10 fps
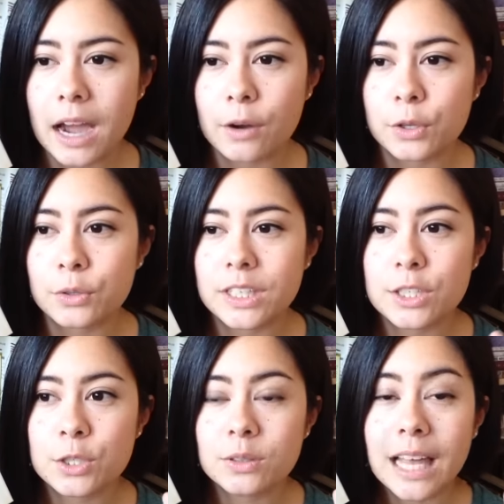how you
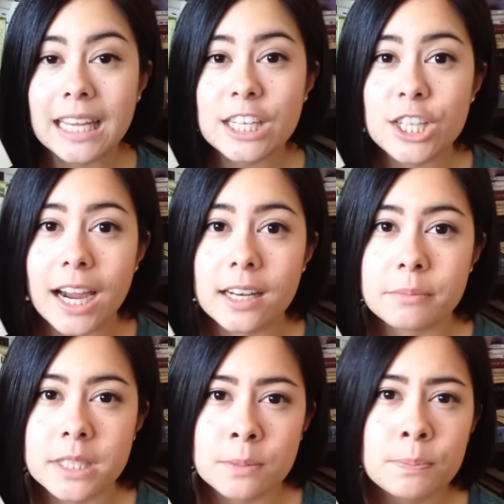need to let each
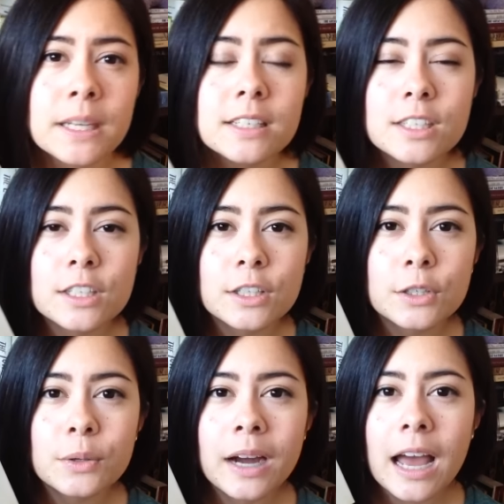item speak to
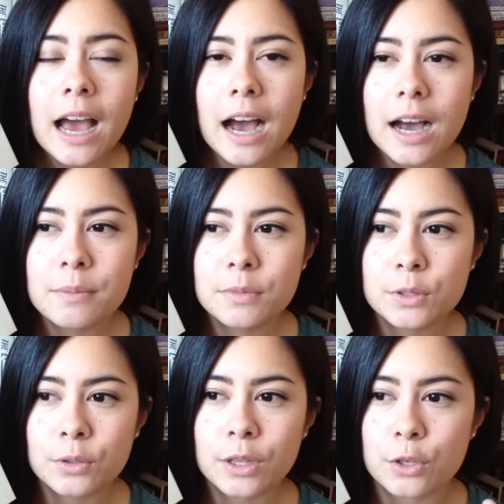you um,
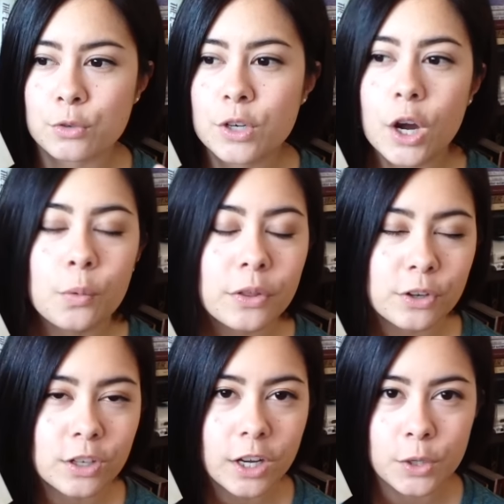so that you know
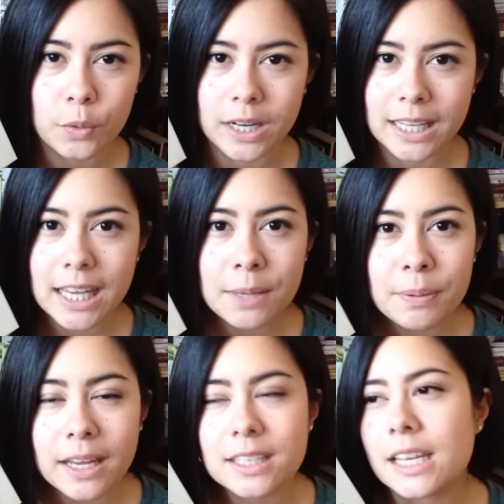whether or not you want to
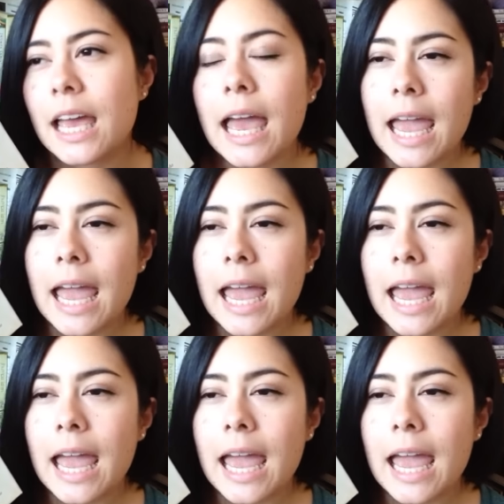keep it.